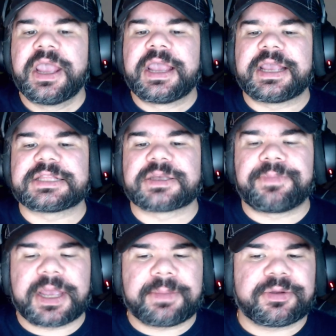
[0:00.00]
hits a
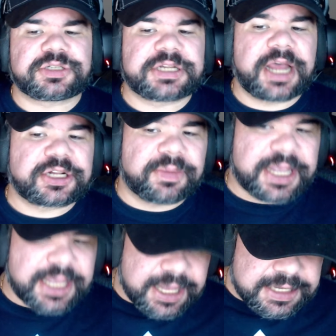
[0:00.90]
big boot to Nigel
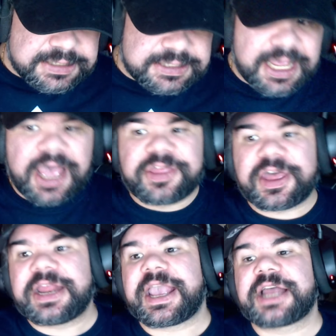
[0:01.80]
McGuinness,
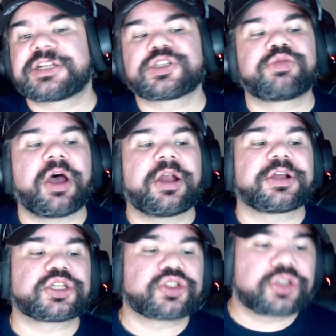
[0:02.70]
then he catches
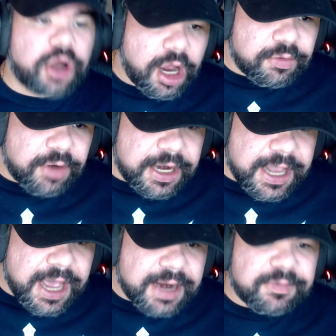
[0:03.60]
Roderick Strong running
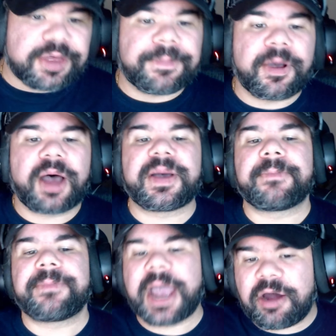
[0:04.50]
at him with a pop
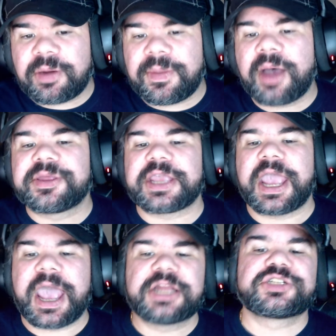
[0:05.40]
up powerbomb on the
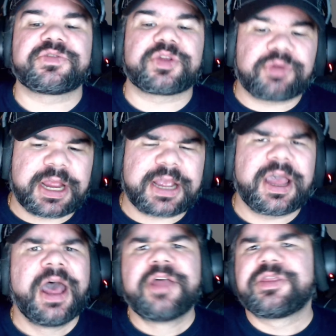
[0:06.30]
edge of the ring.
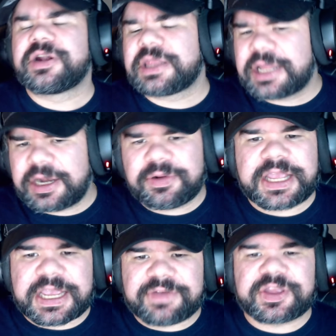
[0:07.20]
They're literally
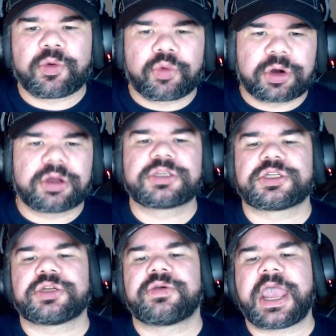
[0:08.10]
giving the world
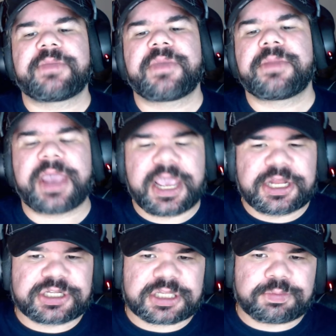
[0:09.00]
to Hangman
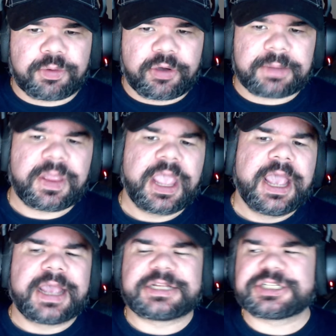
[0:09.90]
Page at this point,
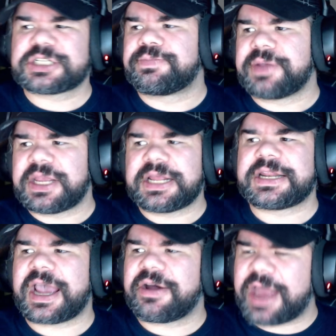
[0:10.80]
just beating
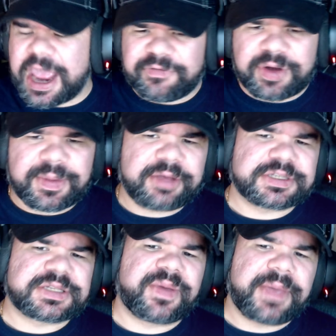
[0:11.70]
down everybody with
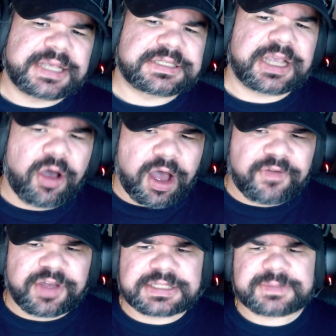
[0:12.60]
some amazing
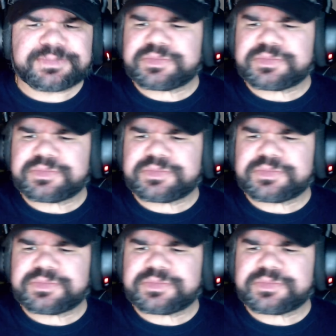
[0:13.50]
offense.